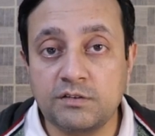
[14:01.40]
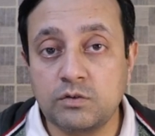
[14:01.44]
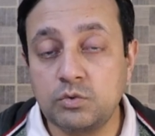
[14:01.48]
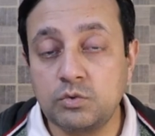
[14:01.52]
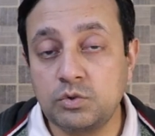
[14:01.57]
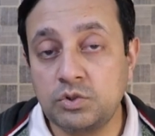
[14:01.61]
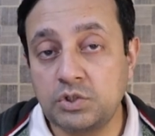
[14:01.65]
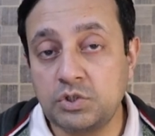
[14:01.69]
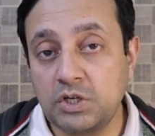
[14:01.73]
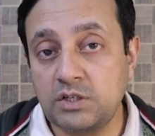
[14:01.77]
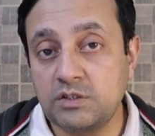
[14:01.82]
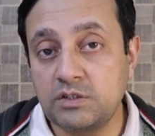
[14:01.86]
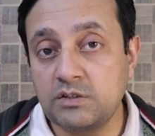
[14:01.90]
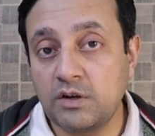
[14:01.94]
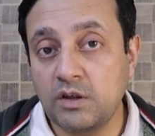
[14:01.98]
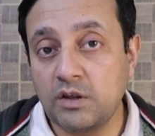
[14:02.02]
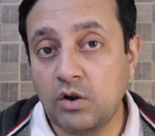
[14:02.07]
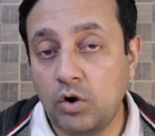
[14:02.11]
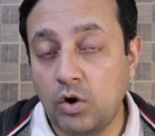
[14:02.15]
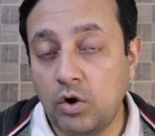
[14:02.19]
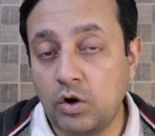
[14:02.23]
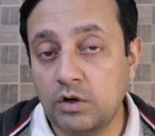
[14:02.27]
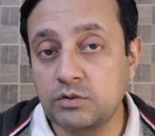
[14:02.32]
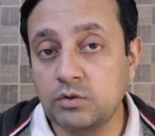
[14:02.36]
to change
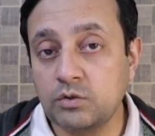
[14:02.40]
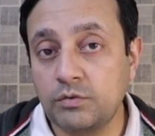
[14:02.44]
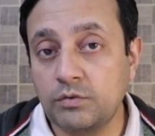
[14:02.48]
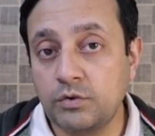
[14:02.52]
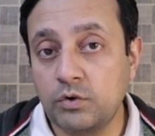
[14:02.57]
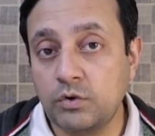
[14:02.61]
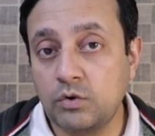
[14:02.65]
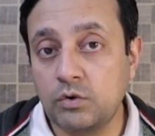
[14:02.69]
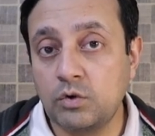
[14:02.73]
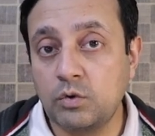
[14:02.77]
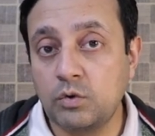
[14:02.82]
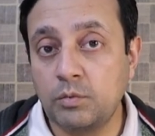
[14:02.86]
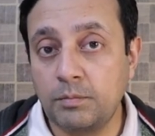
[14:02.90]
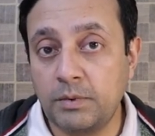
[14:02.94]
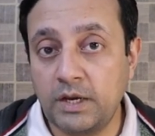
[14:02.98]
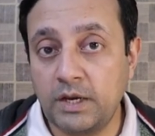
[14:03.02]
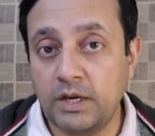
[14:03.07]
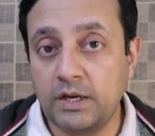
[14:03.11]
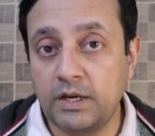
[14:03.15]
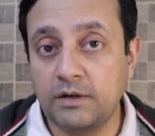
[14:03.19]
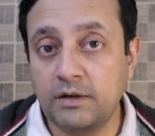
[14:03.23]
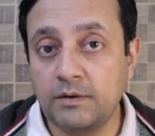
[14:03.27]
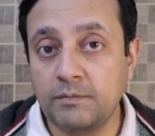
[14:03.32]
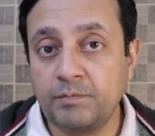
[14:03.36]
records of your
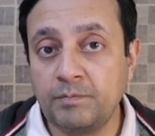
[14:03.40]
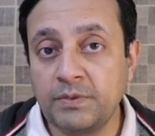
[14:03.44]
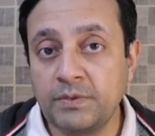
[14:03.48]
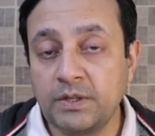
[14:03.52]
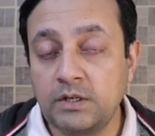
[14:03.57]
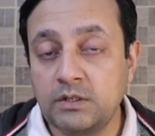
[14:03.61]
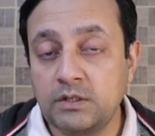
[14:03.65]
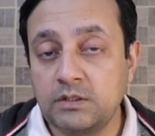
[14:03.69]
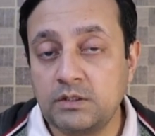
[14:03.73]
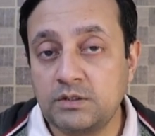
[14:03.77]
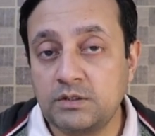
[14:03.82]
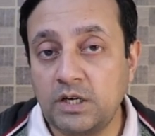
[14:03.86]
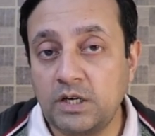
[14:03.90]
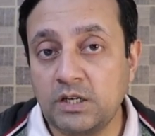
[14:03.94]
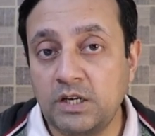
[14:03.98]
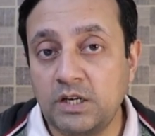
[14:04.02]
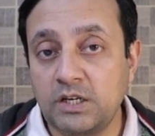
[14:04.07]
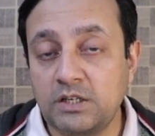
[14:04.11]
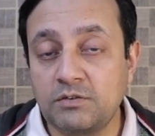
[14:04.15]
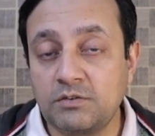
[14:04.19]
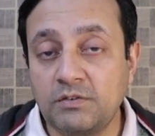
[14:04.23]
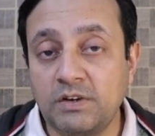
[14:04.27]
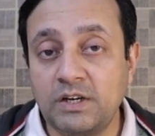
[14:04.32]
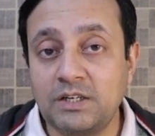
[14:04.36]
domain, that
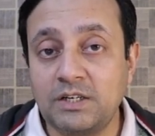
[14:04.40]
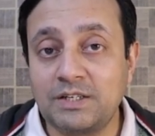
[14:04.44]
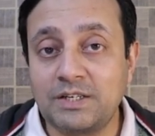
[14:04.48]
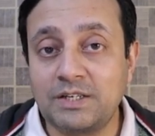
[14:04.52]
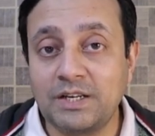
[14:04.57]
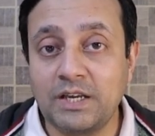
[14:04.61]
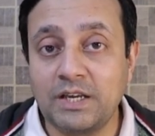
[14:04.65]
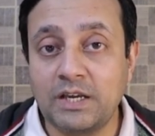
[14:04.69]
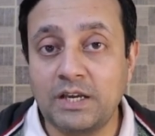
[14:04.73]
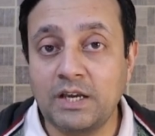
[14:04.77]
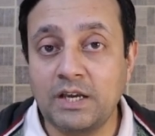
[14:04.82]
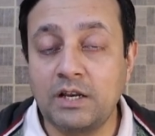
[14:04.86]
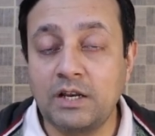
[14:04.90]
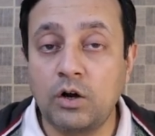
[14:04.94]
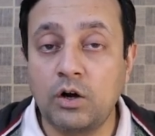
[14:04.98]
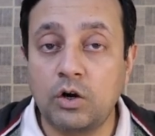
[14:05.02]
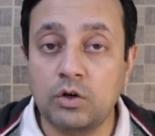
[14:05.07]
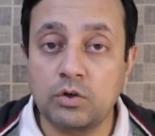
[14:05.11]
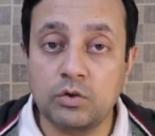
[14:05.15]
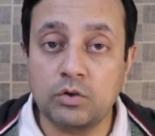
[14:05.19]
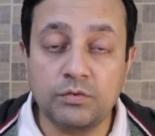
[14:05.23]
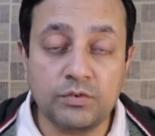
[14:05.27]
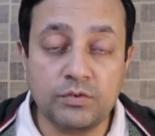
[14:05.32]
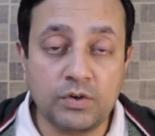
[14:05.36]
it will take a
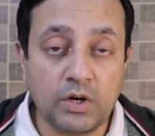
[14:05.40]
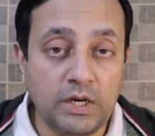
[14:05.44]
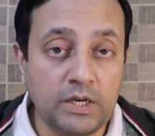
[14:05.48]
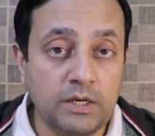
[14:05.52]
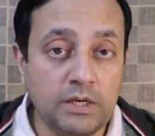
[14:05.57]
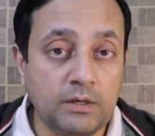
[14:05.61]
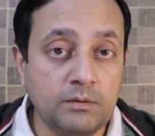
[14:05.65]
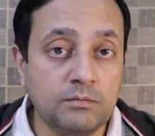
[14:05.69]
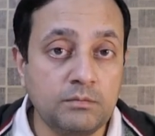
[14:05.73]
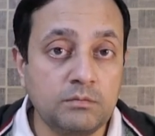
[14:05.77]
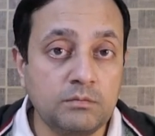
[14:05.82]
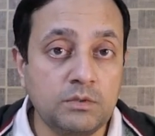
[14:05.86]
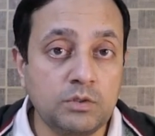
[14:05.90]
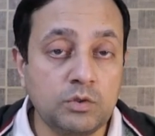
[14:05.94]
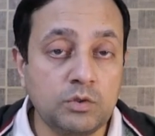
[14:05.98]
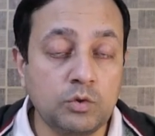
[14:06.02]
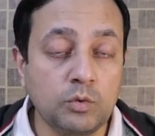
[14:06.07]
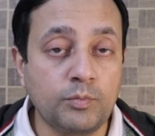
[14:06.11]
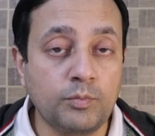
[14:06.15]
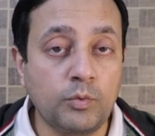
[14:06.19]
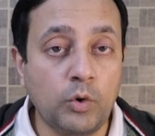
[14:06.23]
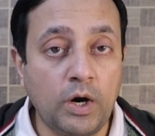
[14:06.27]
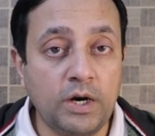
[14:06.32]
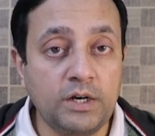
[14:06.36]
lot of time to
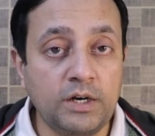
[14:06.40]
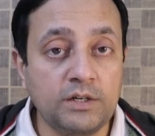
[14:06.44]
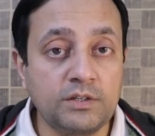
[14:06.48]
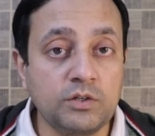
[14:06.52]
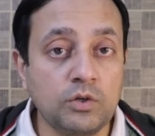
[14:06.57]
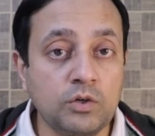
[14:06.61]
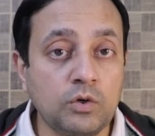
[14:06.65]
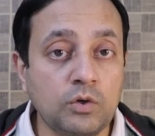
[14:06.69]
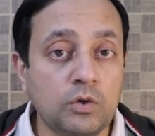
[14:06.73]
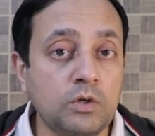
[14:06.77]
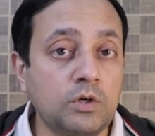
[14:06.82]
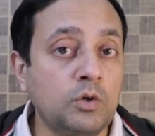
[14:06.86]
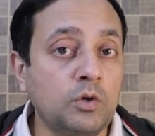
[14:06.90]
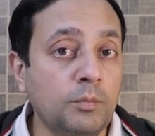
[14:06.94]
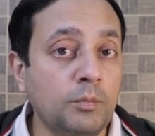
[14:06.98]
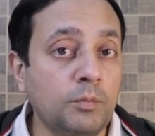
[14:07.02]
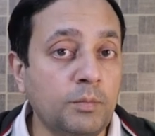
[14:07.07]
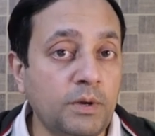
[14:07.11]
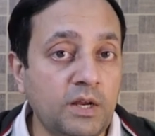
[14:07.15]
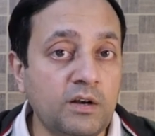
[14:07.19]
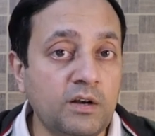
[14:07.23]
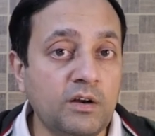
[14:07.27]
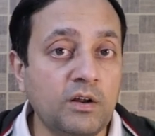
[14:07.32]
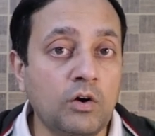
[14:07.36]
point your
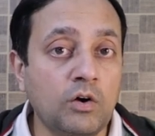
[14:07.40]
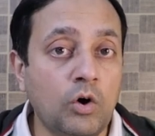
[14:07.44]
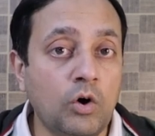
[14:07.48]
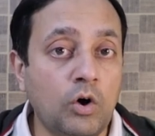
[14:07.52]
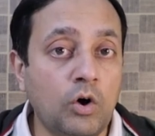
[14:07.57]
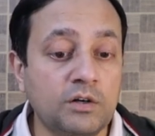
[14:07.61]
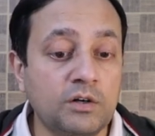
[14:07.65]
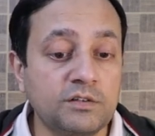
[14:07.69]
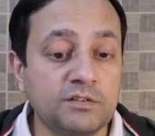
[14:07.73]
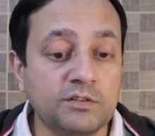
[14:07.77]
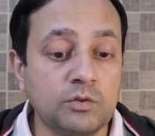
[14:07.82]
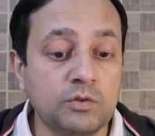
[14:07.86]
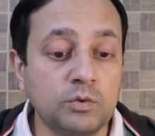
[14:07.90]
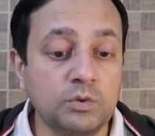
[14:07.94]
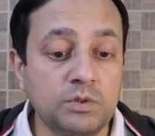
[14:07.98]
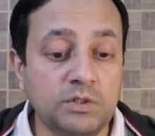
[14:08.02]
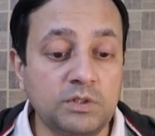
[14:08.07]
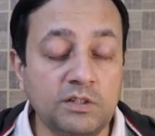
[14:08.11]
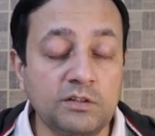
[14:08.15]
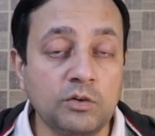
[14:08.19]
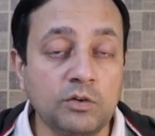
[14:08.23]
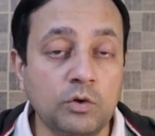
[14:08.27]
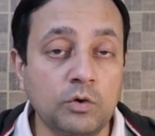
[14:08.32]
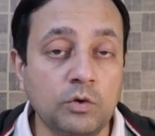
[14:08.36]
domain records to
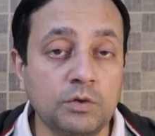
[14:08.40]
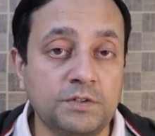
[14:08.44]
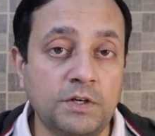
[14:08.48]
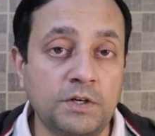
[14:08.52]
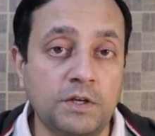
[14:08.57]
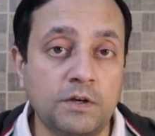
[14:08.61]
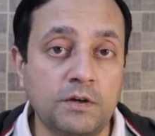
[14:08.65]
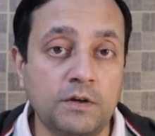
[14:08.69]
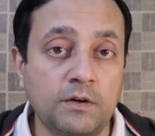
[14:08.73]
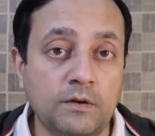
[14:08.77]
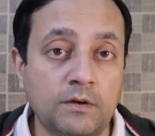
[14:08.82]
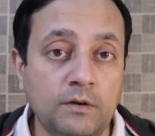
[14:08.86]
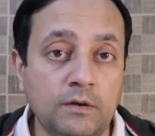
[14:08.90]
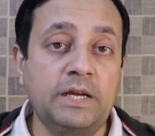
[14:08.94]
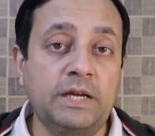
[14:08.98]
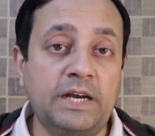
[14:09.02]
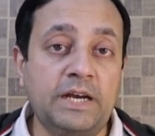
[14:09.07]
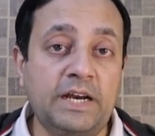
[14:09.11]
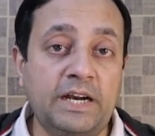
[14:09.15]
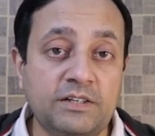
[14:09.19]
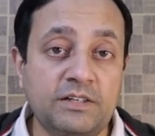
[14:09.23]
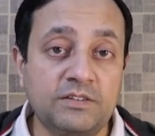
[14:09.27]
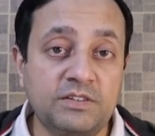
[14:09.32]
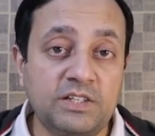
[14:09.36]
this hosting.
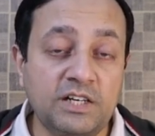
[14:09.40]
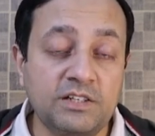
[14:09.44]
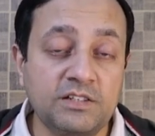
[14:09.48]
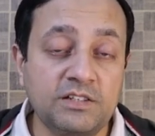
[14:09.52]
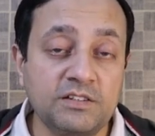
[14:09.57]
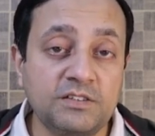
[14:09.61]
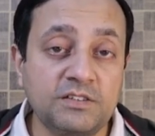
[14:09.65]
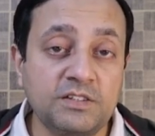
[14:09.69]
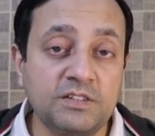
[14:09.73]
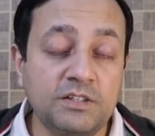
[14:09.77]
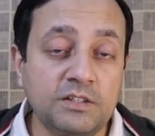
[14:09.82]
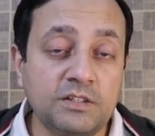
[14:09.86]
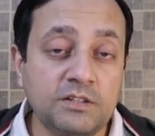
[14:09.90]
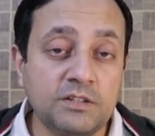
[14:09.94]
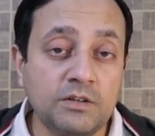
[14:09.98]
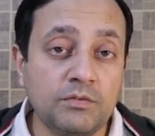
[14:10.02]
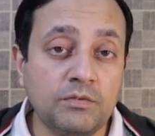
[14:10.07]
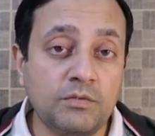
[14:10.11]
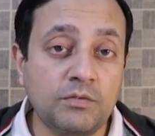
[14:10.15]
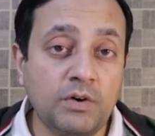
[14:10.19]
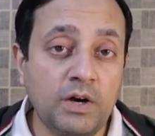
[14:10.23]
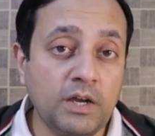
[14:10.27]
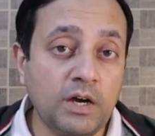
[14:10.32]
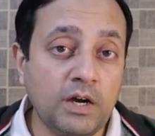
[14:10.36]
And that is the reason
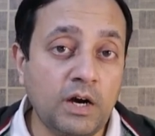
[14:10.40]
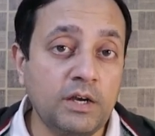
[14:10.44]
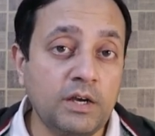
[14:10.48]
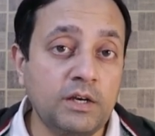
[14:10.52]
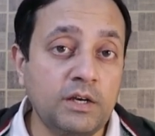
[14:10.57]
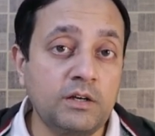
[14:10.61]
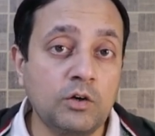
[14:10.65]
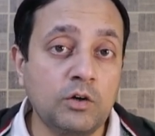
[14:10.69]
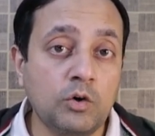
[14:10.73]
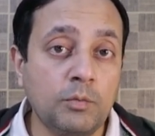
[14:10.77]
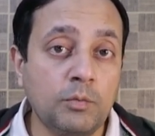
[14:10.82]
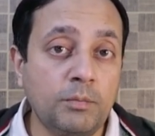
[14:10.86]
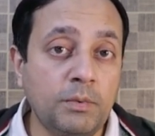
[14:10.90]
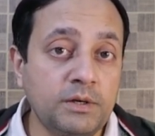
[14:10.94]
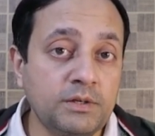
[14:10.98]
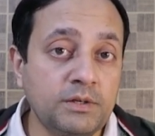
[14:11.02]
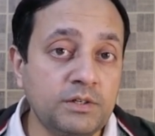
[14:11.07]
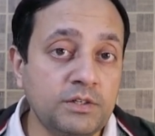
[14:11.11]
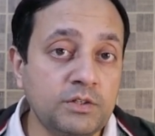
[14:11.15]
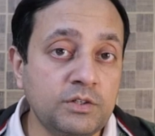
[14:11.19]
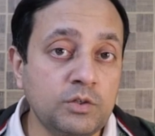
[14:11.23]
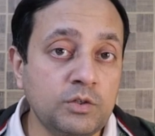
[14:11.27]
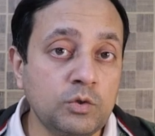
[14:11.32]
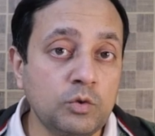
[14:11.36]
why I
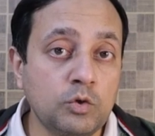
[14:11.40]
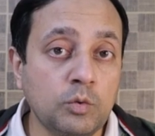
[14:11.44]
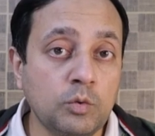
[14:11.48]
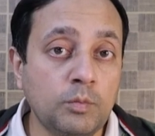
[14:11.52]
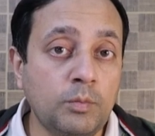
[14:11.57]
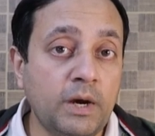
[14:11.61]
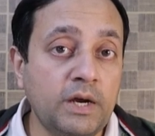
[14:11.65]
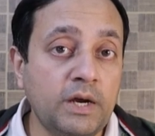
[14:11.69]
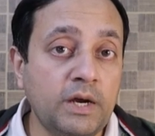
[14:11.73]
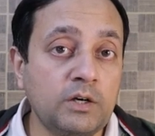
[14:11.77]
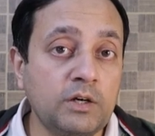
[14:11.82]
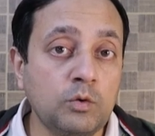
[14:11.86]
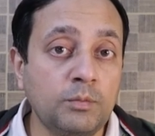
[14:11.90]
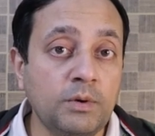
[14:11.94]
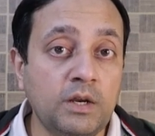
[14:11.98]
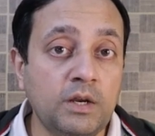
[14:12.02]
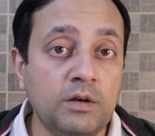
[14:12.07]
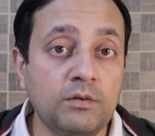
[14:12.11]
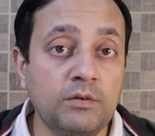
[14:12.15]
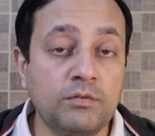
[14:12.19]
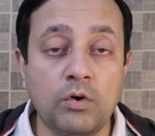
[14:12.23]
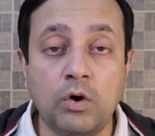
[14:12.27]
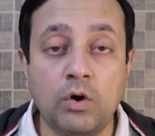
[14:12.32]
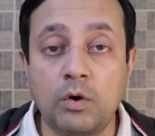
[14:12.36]
recommended you to buy a
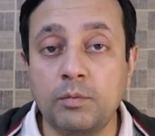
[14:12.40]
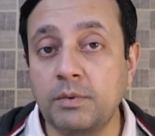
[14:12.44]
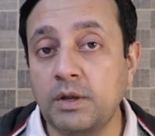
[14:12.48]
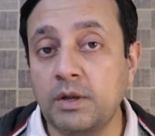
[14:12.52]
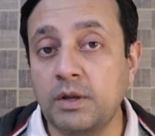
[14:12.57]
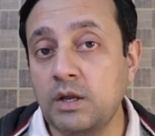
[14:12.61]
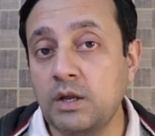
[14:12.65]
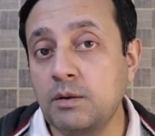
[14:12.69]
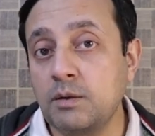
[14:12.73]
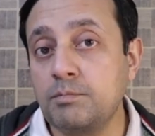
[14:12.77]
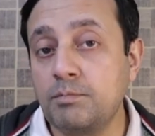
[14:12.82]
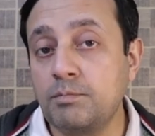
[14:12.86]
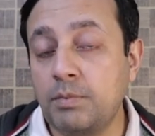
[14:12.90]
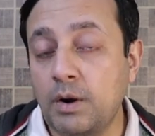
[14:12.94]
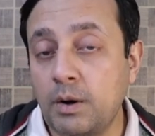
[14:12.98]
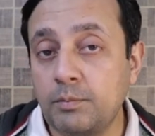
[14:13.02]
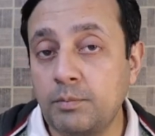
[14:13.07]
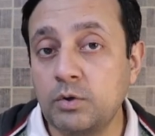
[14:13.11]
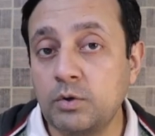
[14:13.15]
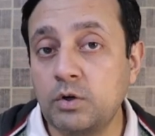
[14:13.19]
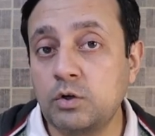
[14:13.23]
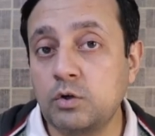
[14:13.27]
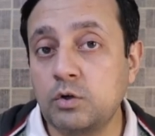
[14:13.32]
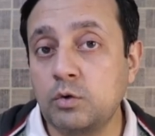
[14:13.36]
domain from a
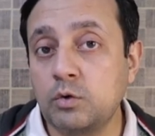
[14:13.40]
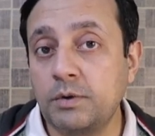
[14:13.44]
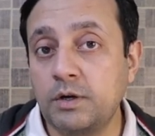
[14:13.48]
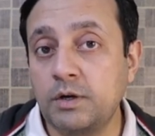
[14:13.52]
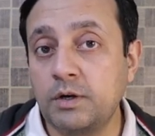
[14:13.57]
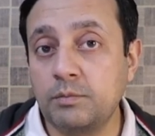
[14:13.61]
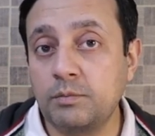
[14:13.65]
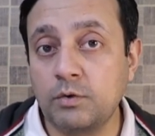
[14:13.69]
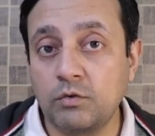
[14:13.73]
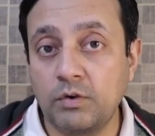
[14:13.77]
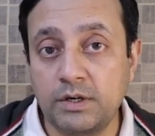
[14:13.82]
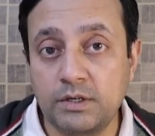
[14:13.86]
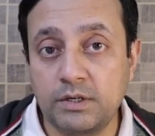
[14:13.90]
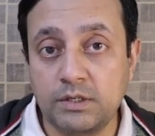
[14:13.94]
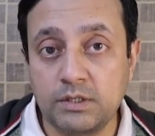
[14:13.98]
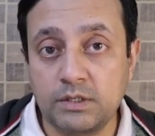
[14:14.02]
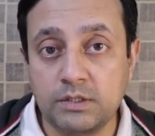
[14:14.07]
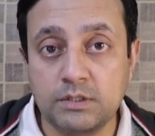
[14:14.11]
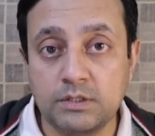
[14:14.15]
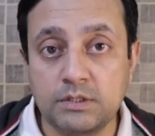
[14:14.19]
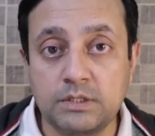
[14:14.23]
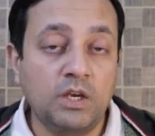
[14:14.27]
popular domain provider.